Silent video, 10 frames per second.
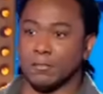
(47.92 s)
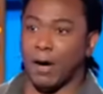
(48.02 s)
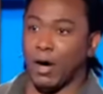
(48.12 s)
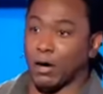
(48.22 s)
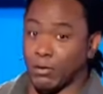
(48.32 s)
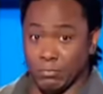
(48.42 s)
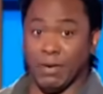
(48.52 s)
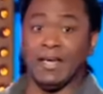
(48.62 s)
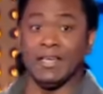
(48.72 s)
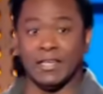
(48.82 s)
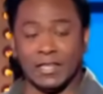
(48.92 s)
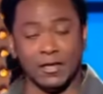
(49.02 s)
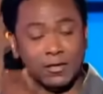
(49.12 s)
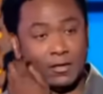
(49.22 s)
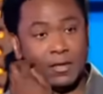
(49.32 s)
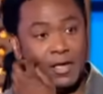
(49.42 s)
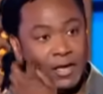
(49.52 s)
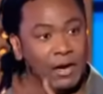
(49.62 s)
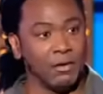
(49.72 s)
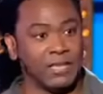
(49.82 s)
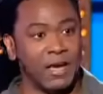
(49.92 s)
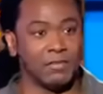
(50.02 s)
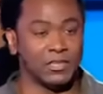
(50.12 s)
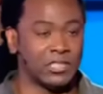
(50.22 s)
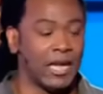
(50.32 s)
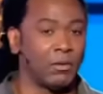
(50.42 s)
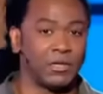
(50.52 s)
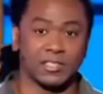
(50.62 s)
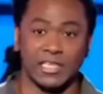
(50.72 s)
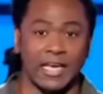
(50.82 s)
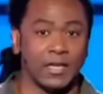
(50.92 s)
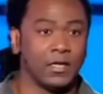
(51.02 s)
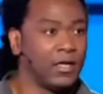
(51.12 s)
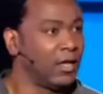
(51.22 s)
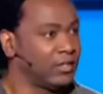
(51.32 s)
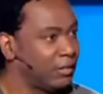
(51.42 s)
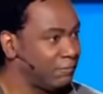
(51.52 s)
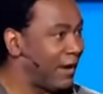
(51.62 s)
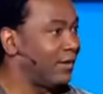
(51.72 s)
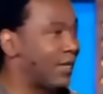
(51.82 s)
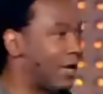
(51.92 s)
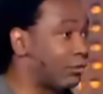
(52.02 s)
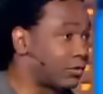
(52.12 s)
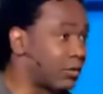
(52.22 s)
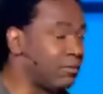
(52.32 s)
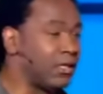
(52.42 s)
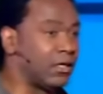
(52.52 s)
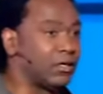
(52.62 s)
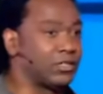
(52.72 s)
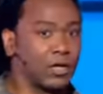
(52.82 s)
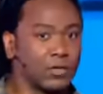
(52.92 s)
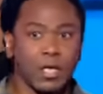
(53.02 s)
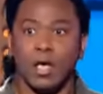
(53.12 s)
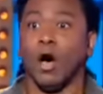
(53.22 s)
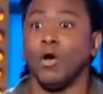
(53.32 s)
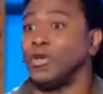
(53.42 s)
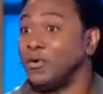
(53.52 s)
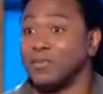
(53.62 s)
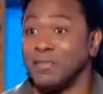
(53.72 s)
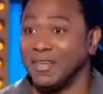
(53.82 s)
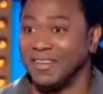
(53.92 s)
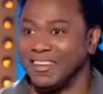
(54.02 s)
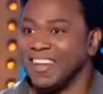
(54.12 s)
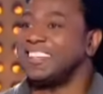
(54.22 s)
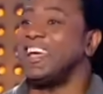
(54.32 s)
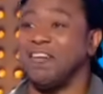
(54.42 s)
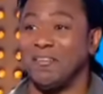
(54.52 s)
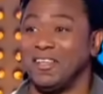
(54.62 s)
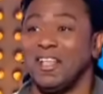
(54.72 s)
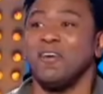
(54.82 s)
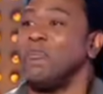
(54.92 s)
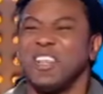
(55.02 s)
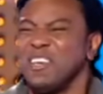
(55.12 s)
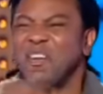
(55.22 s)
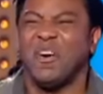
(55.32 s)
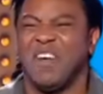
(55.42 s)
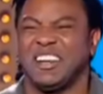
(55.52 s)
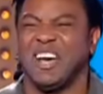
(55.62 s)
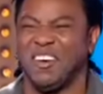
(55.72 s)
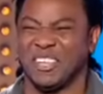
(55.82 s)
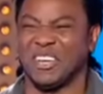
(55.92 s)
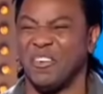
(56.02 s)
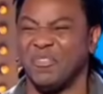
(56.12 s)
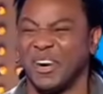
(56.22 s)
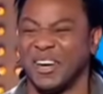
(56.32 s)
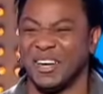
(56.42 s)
bar right here in London, and I was having a chat with this lady, and she found out I was a comedian. And she goes, "Oh, you're a comedian. Tell me, what do you know about Tommy Cooper?"